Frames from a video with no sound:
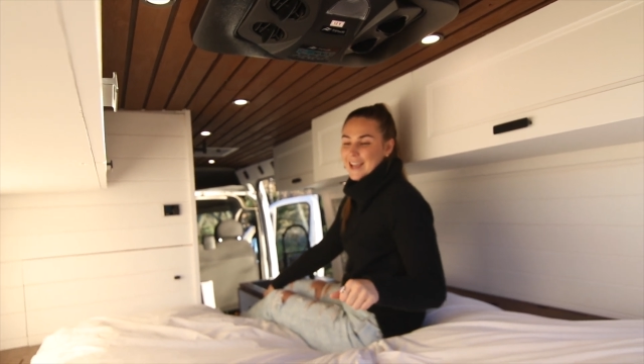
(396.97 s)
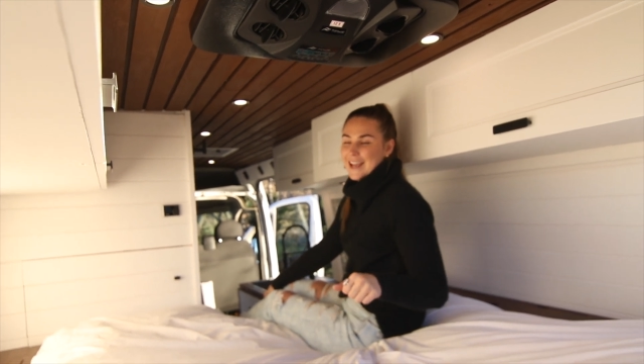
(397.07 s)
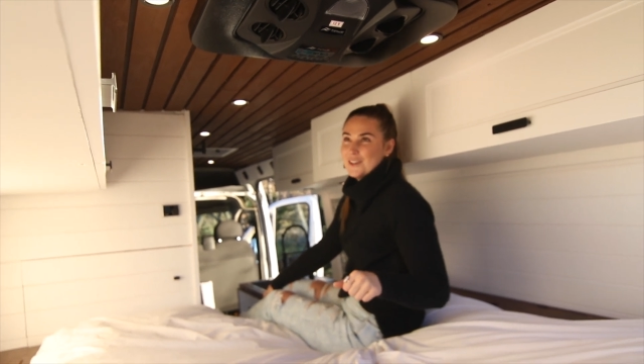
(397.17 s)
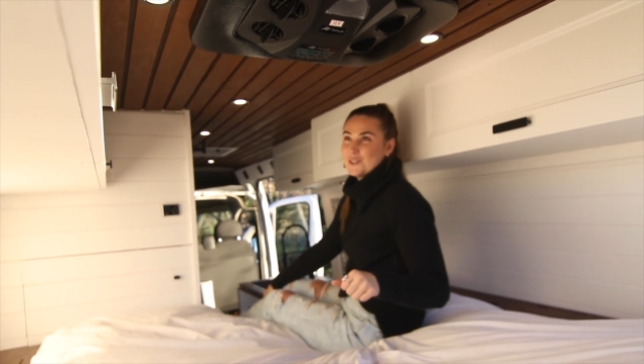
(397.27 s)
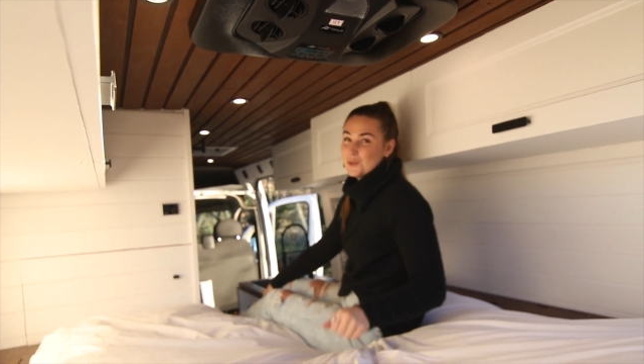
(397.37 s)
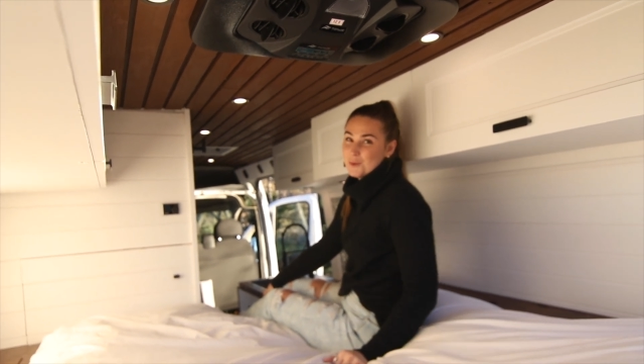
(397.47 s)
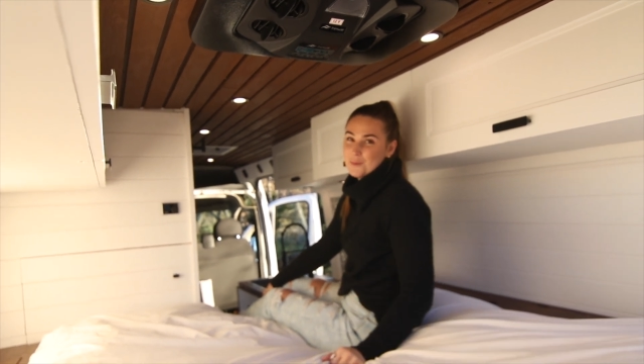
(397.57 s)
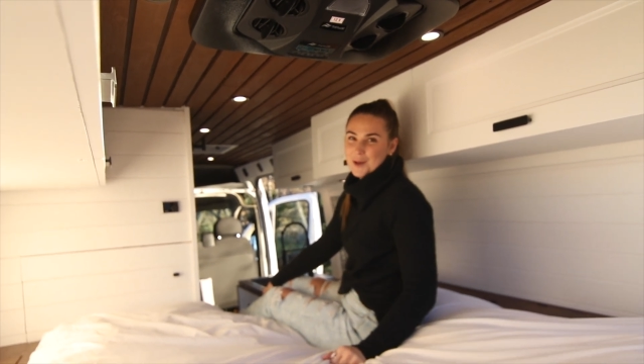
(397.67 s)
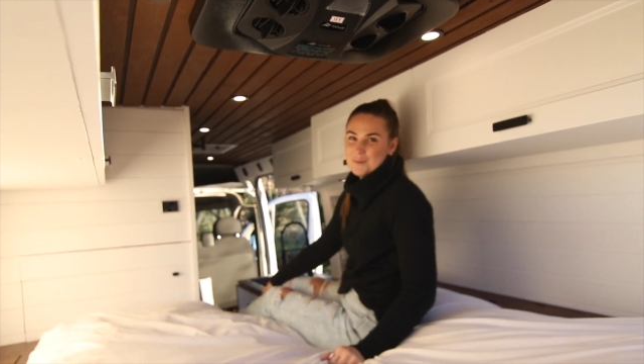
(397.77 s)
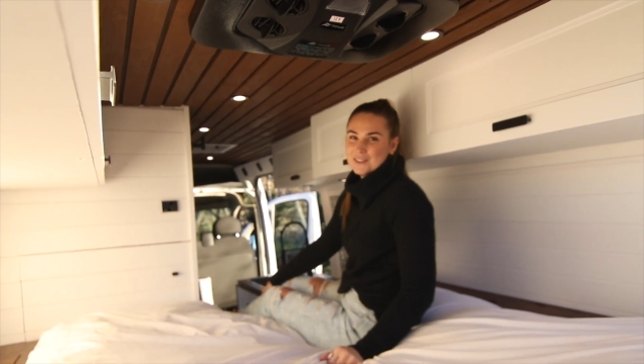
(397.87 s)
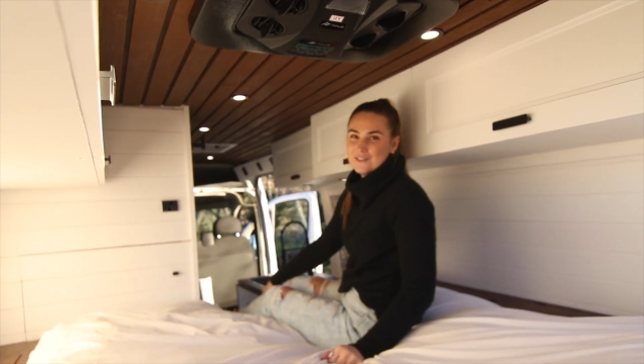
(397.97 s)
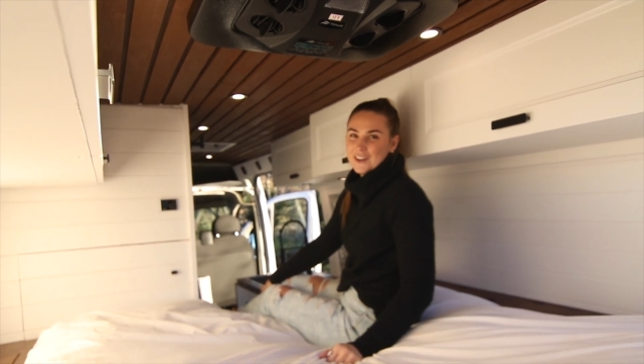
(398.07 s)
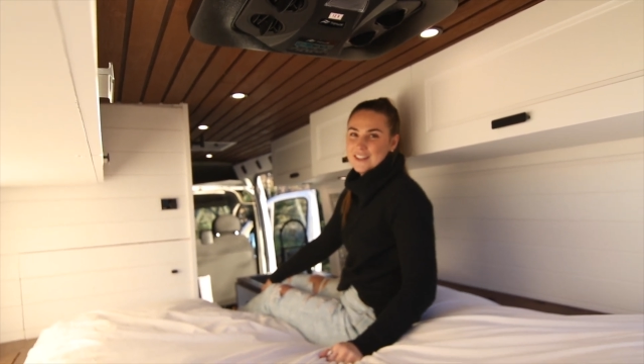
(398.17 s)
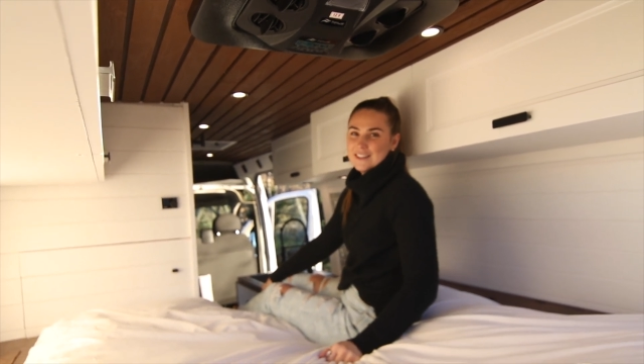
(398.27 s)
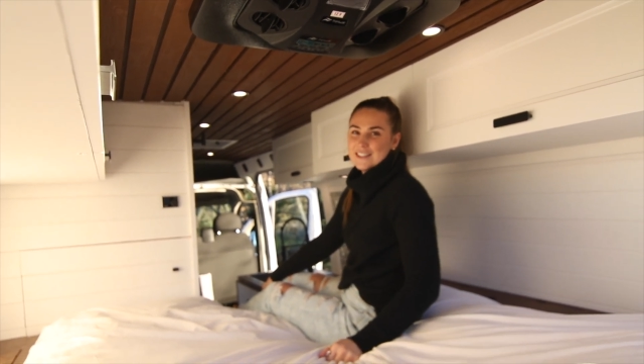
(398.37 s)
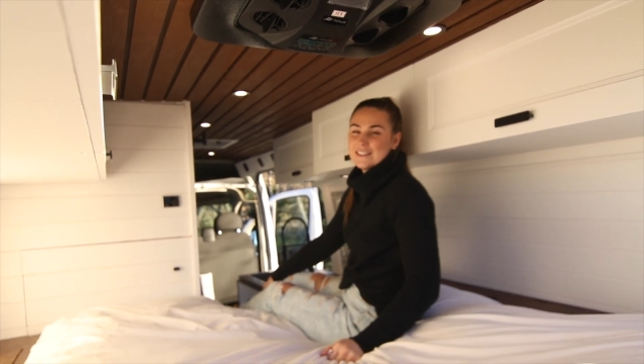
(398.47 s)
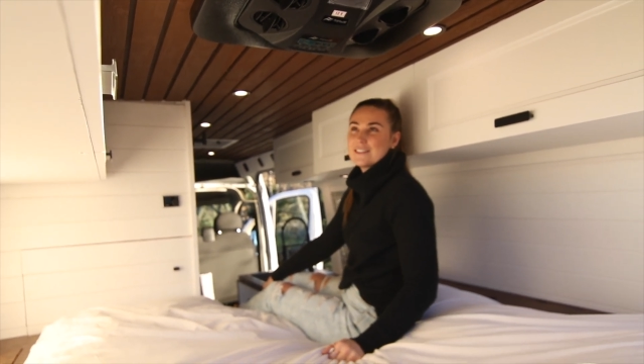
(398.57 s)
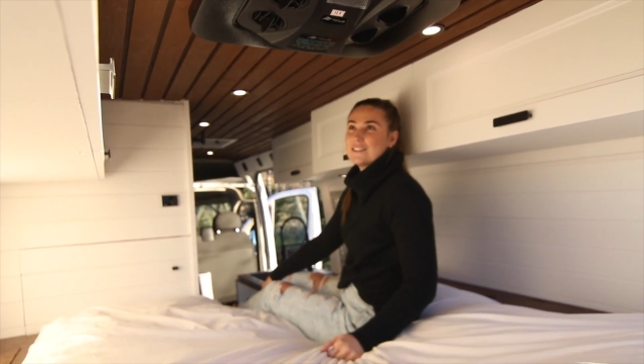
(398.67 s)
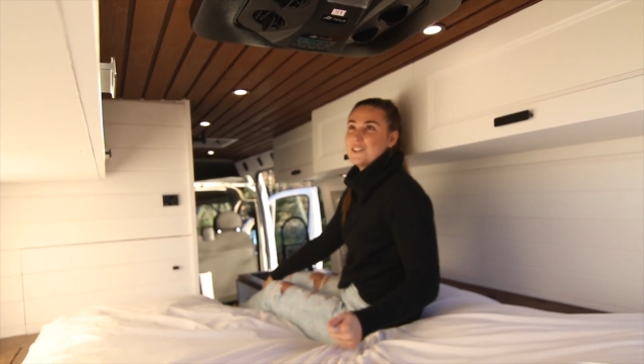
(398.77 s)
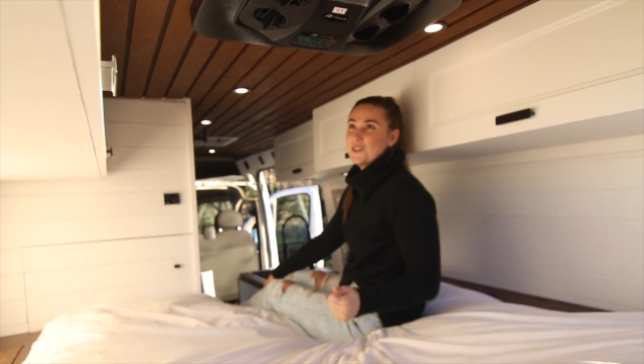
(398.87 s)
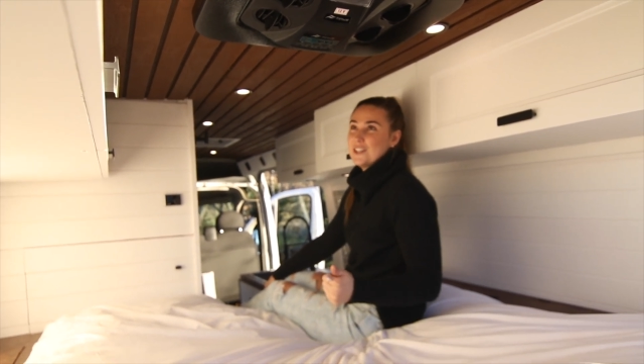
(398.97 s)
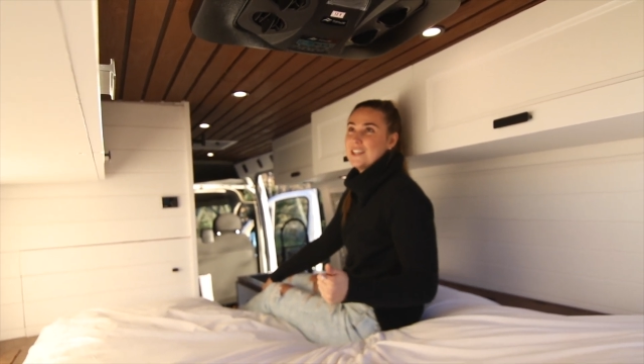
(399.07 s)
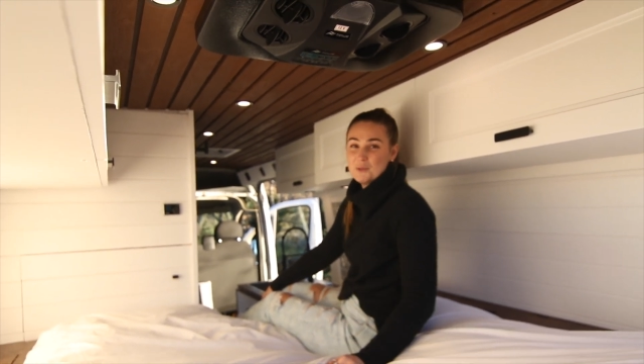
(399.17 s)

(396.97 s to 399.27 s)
And I was super pumped to find this unit.